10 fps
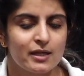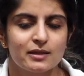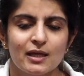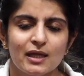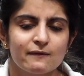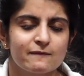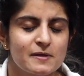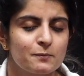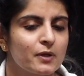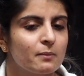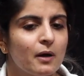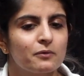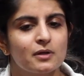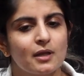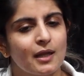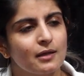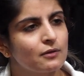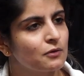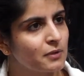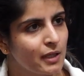They give somewhere about 8
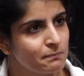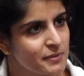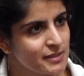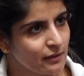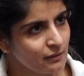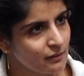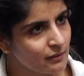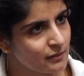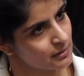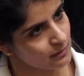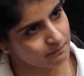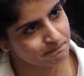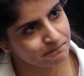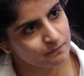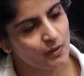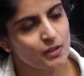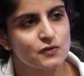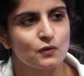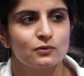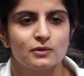to 10% return.
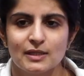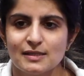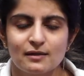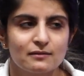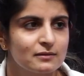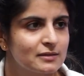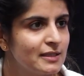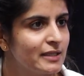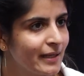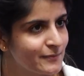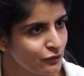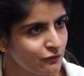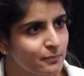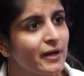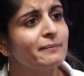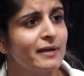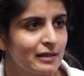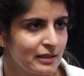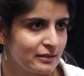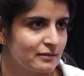So these are the
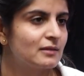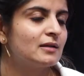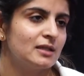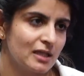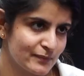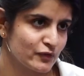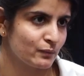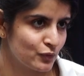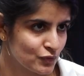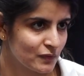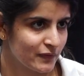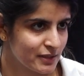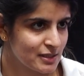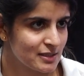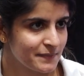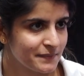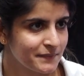primarily the three types of mutual funds.